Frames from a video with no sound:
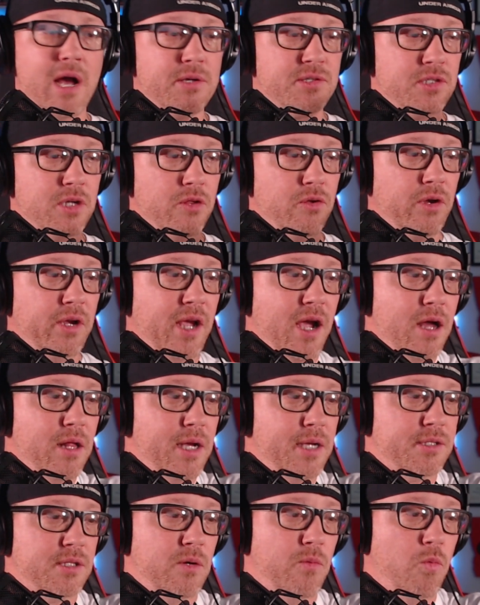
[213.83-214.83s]
Southern Cal
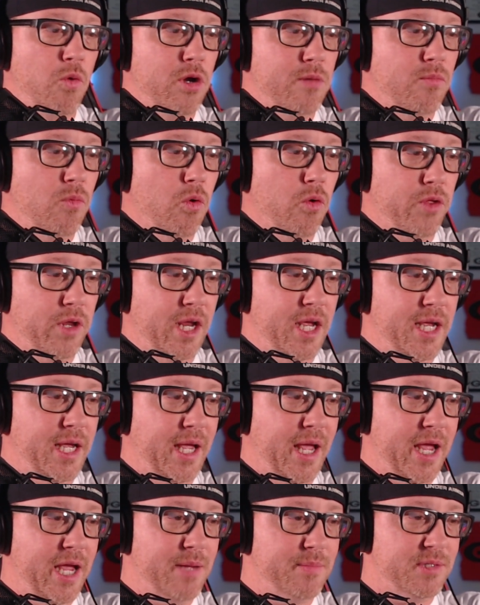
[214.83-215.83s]
hasn't won more than eight
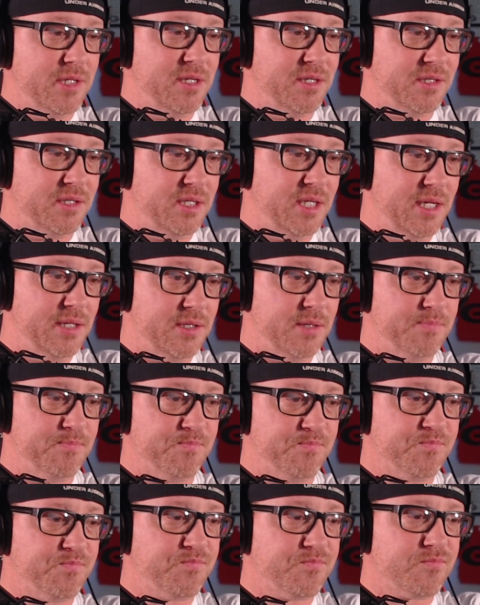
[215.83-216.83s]
games in a season
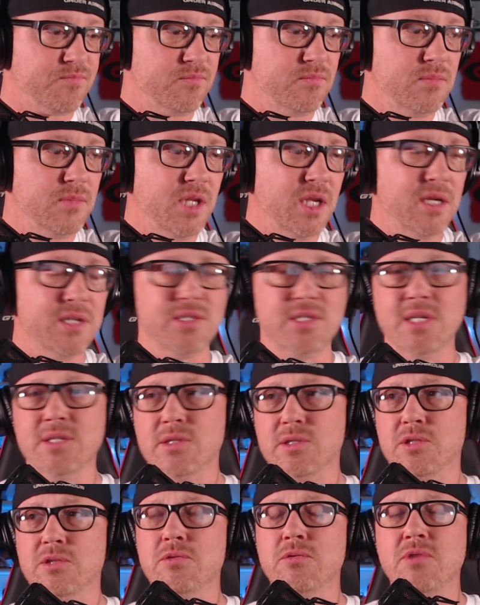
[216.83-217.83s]
since
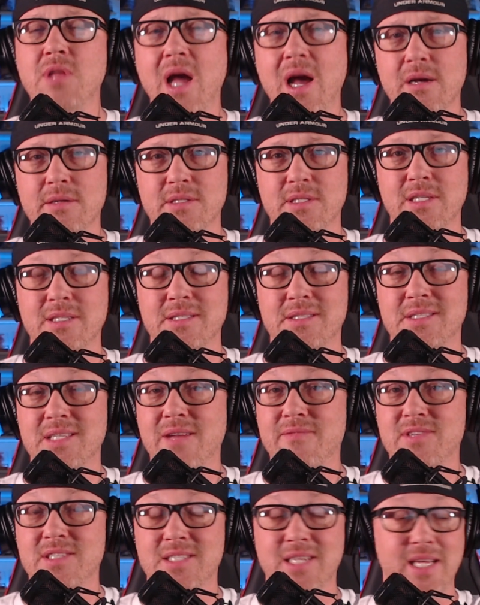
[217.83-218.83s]

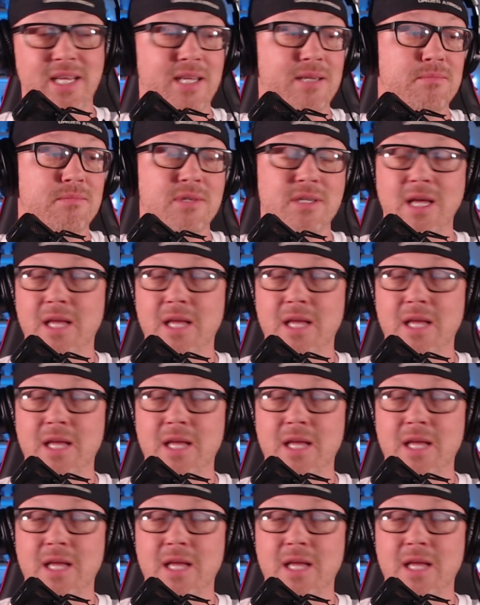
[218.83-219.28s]
2017.